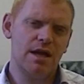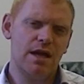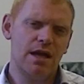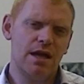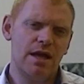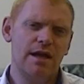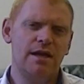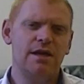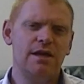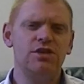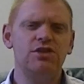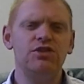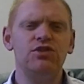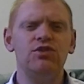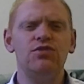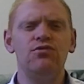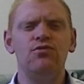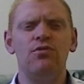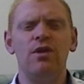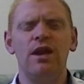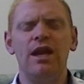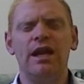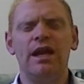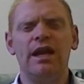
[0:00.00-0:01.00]
And as you
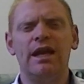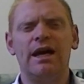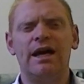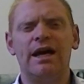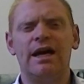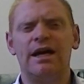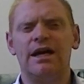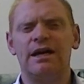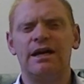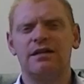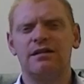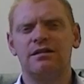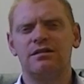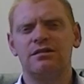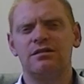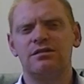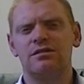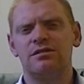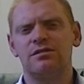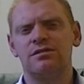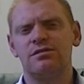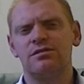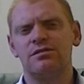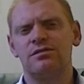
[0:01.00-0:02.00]
relax
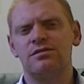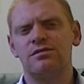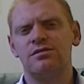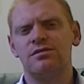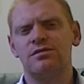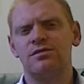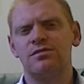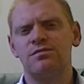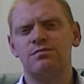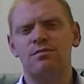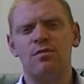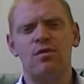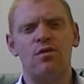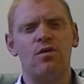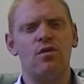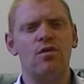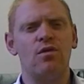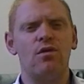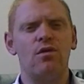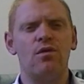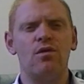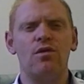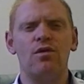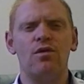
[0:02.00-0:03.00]

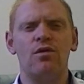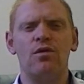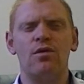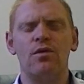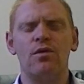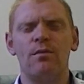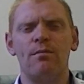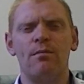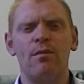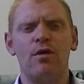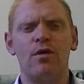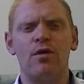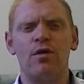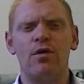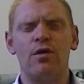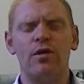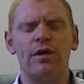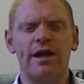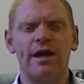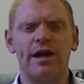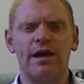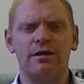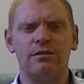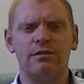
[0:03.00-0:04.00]
more and more
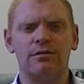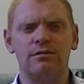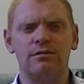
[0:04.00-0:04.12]
now,